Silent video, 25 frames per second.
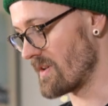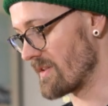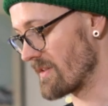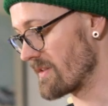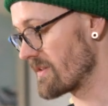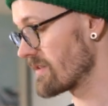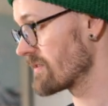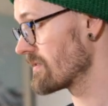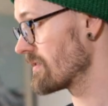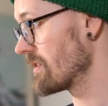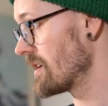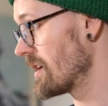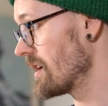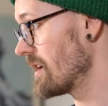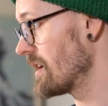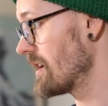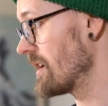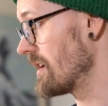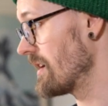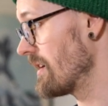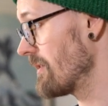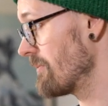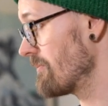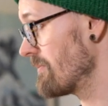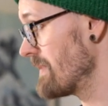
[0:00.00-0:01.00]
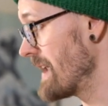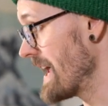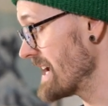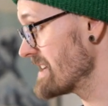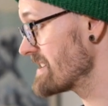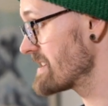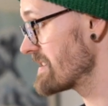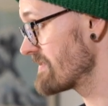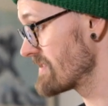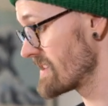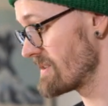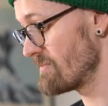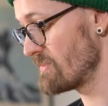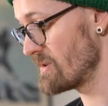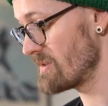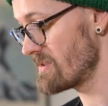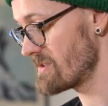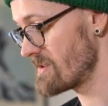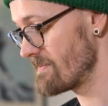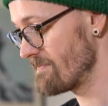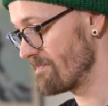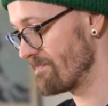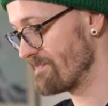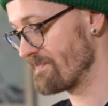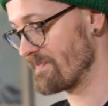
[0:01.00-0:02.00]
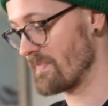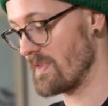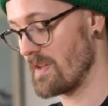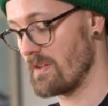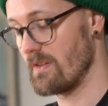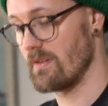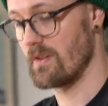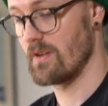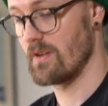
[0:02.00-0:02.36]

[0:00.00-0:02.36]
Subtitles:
with native timbers. As